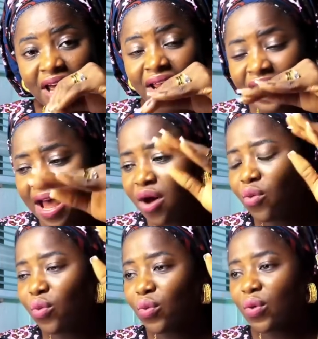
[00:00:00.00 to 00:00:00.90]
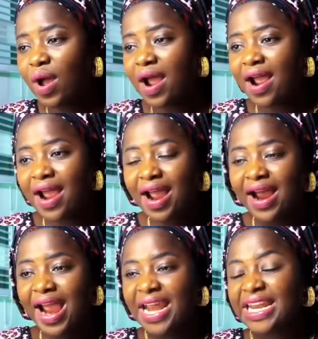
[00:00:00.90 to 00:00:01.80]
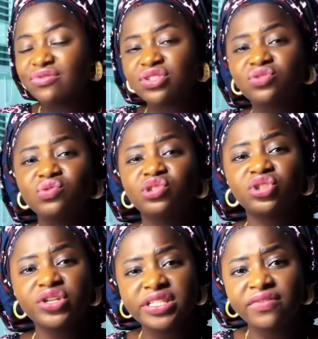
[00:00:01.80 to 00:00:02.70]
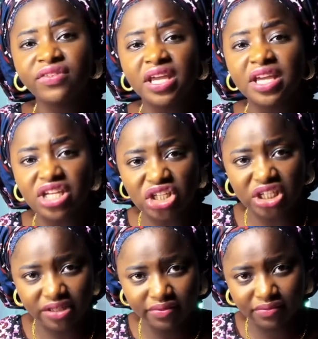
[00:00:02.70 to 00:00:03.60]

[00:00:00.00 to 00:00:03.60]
Now, there is no justification.